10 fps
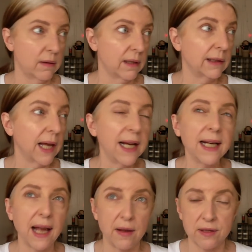The
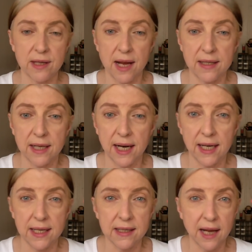lighting outside today
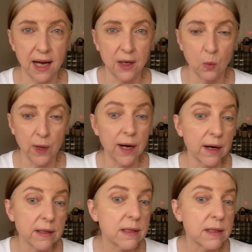is kind of weird,